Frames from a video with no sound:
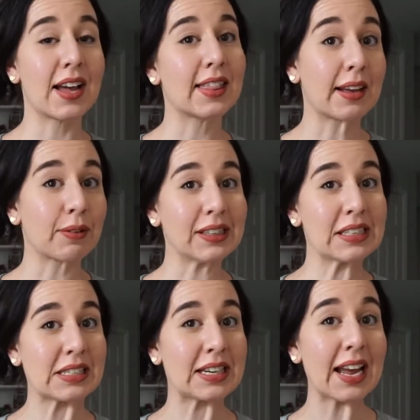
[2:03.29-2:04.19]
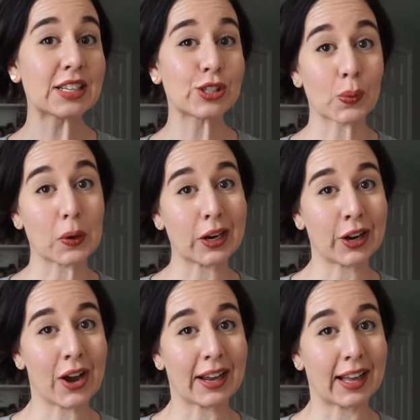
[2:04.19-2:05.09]
they released today, so we're gonna go
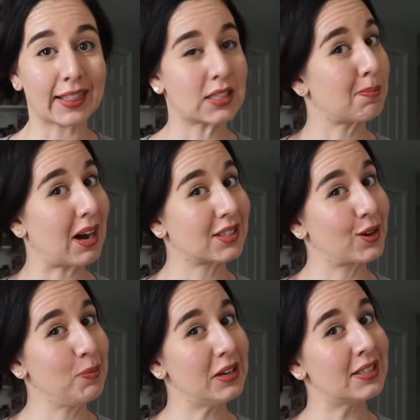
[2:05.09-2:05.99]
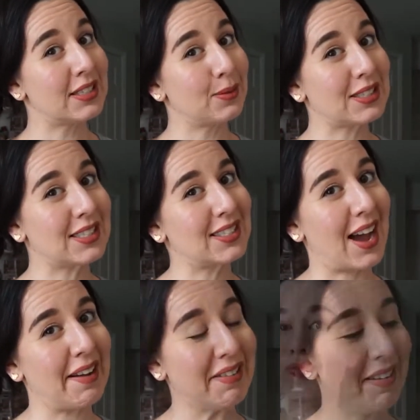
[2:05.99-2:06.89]
ahead and get this box open and see what's
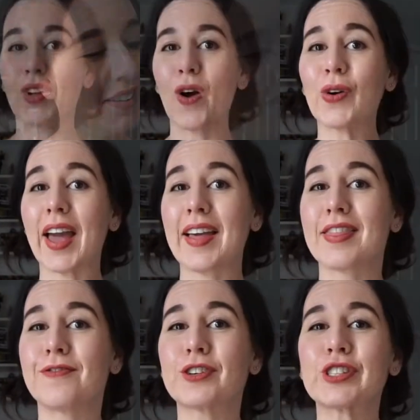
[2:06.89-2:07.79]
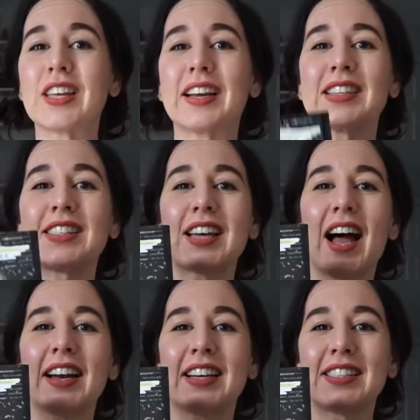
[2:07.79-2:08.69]
inside. Okay, the first thing
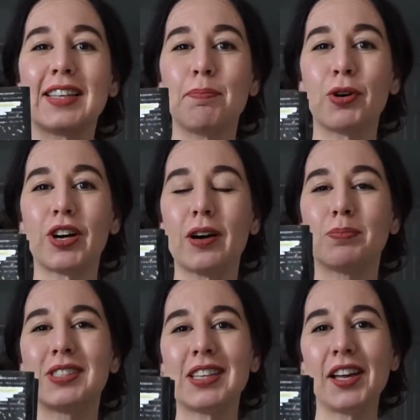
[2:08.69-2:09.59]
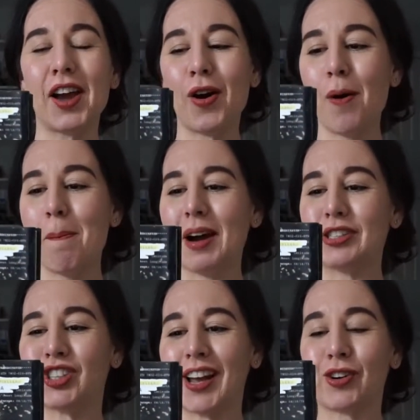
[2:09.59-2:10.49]
inside is the book Obsidio by
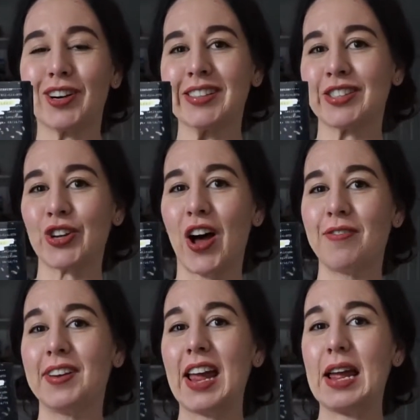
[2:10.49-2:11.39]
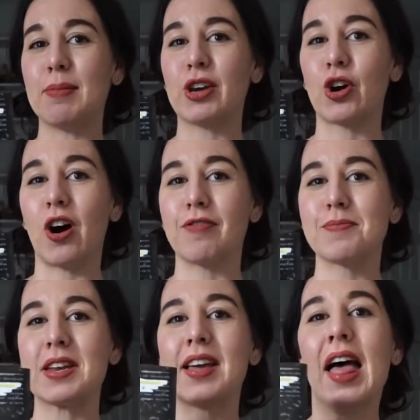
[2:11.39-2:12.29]
Jay Kristoff and Amie
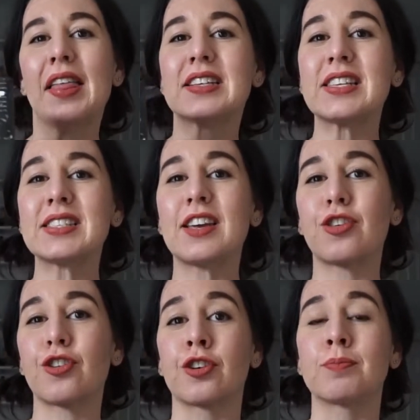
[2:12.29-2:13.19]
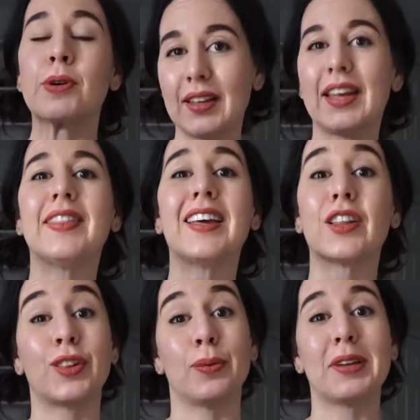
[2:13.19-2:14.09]
Kaufman. This is the 3rd book in the
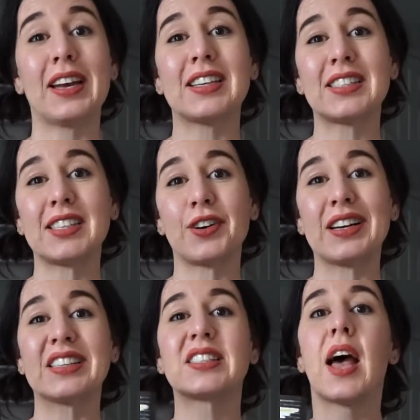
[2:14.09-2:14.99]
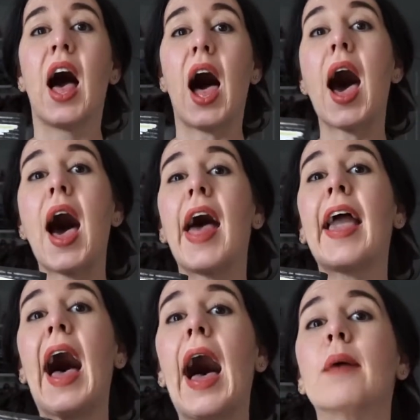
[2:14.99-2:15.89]
Illuminae series. I
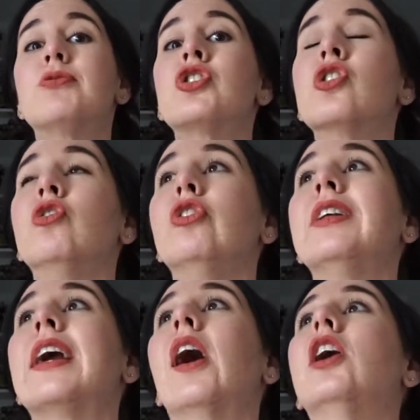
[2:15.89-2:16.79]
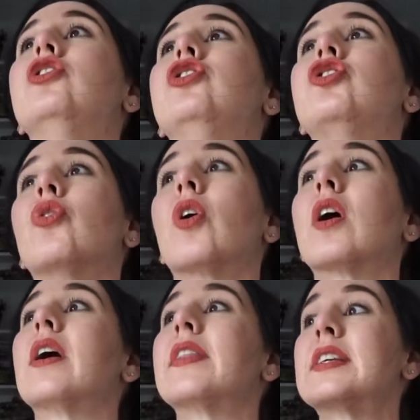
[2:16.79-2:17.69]
absolutely
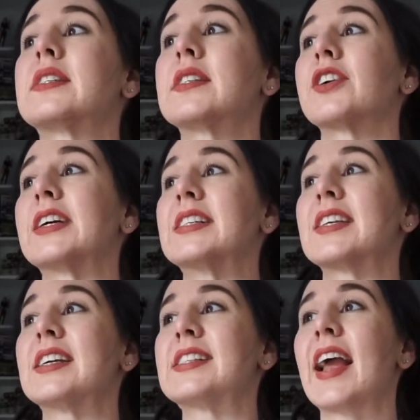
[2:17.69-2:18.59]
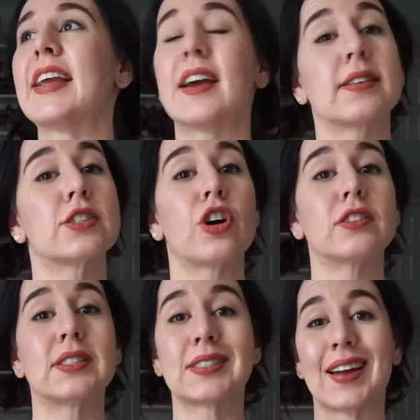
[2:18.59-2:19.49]
adore this series. It's a young
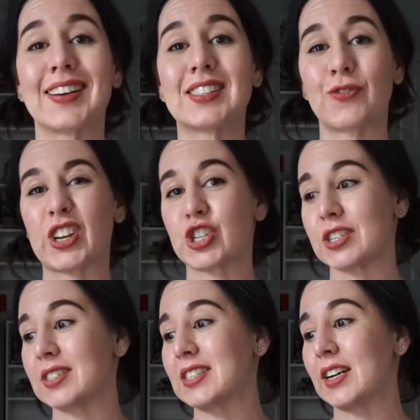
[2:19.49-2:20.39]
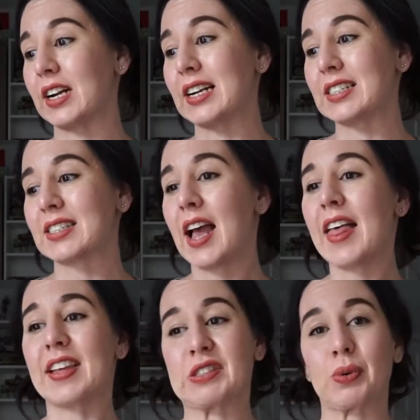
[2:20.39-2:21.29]
adult science fiction series
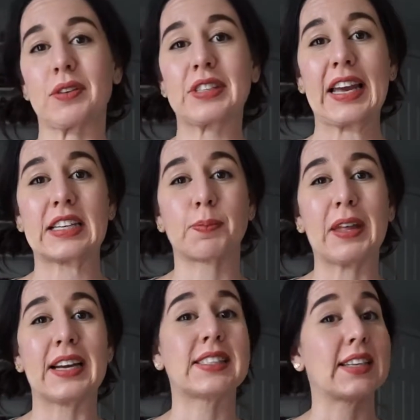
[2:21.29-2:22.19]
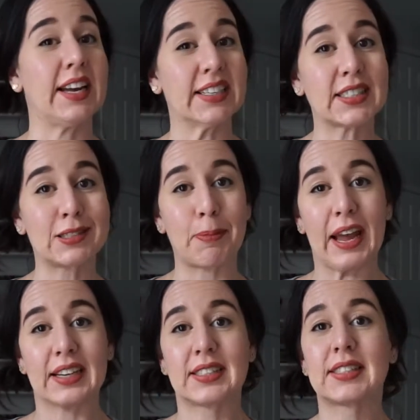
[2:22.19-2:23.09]
that sort of takes place in
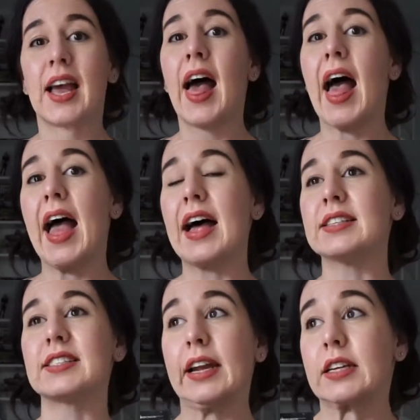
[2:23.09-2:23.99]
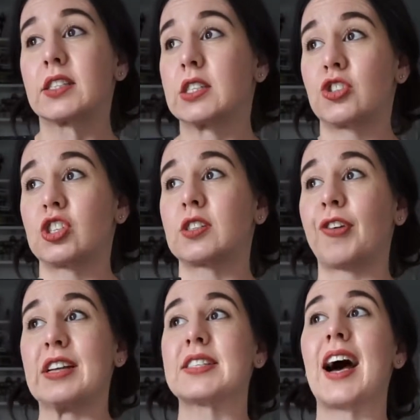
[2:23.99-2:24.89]
space, and it's just
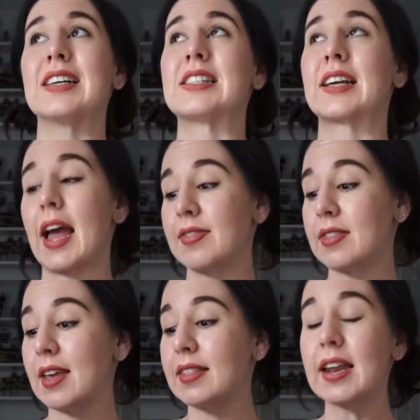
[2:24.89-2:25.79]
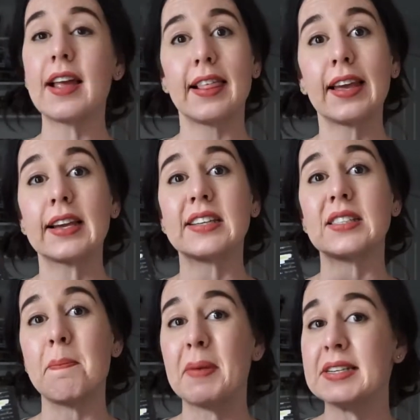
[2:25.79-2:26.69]
fantastic. And the thing that I think is
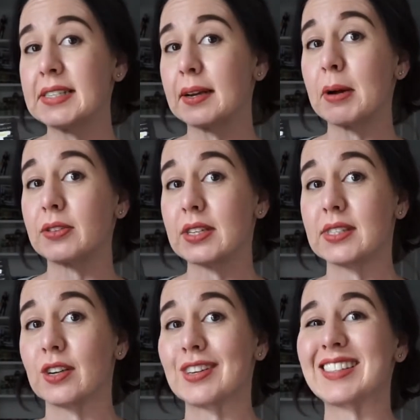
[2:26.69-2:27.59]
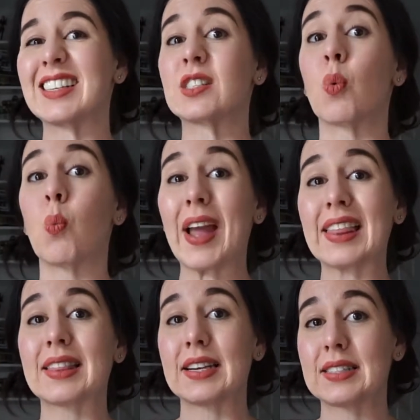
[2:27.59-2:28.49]
amazing about this series is the way
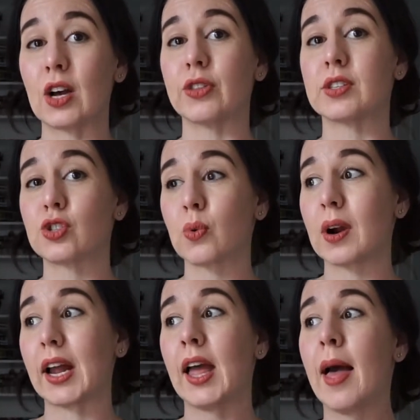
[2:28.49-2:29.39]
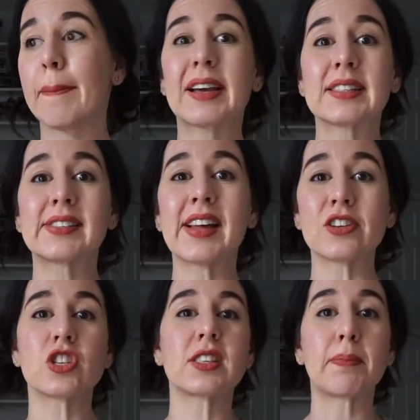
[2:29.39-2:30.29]
that they tell the story, because it's not
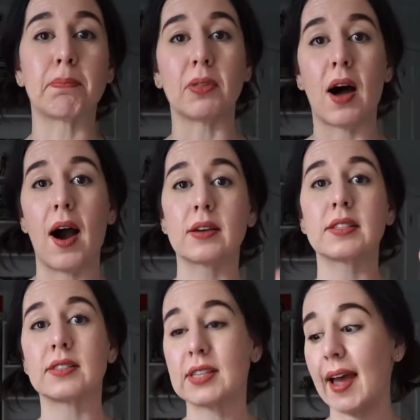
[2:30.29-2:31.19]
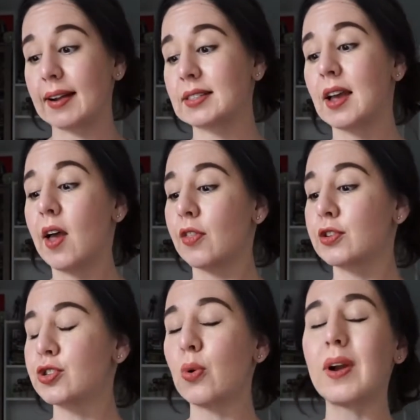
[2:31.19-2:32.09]
just like blocked text. The
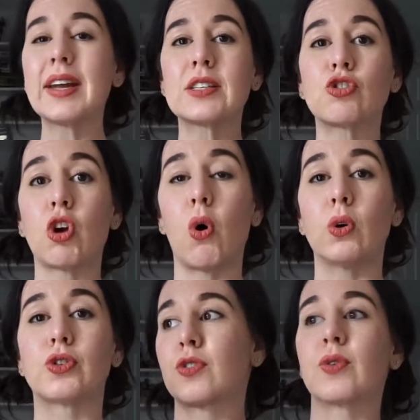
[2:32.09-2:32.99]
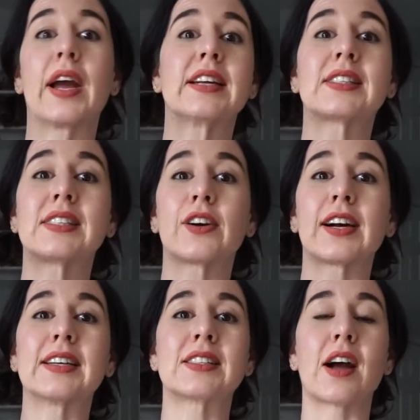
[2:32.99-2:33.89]
story is told through a
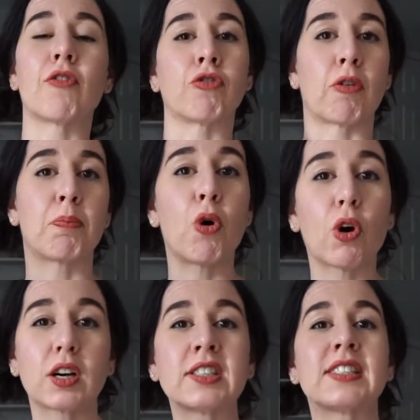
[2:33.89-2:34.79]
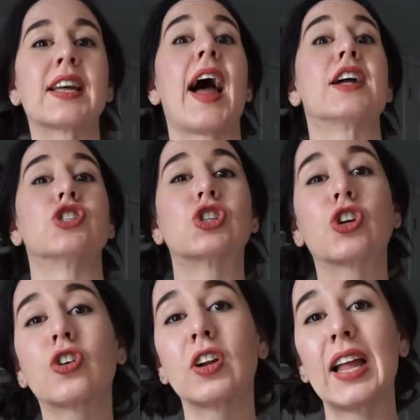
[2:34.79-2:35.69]
series of reports and
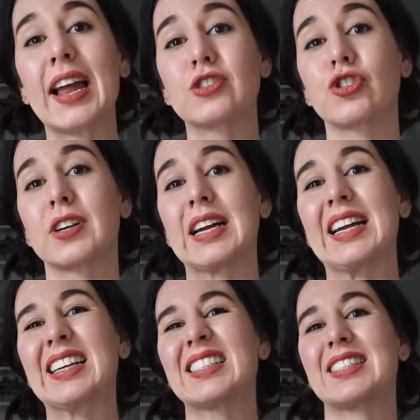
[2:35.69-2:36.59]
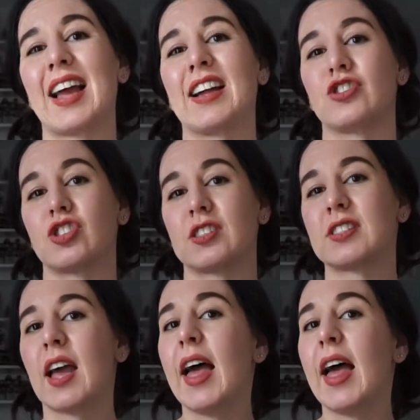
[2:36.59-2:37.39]
journal entries, and just,